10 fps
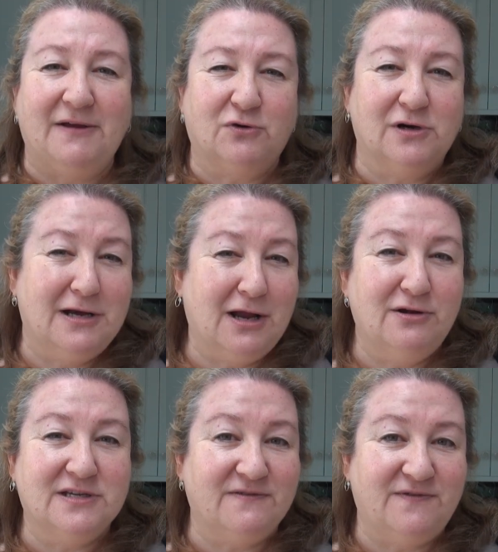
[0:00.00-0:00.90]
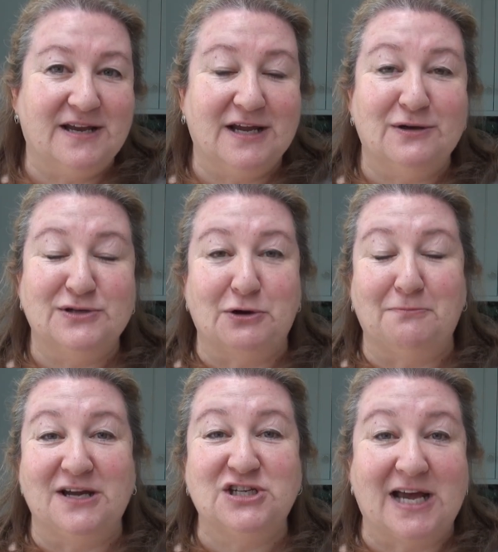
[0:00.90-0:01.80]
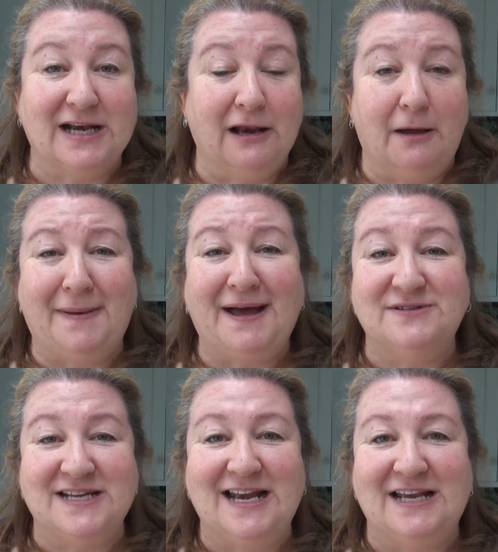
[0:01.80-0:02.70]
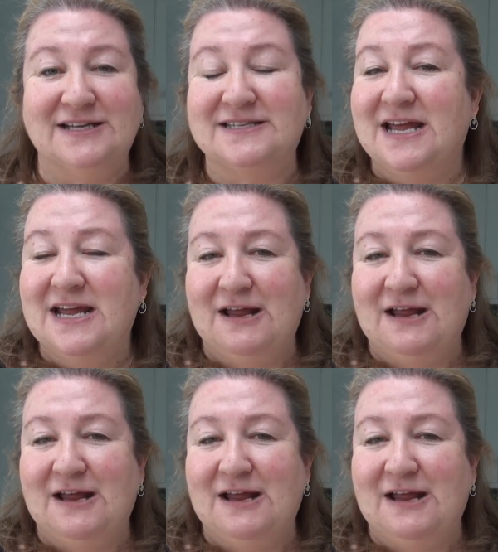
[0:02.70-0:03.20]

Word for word: I've got loads of videos on my channel about Dahlias.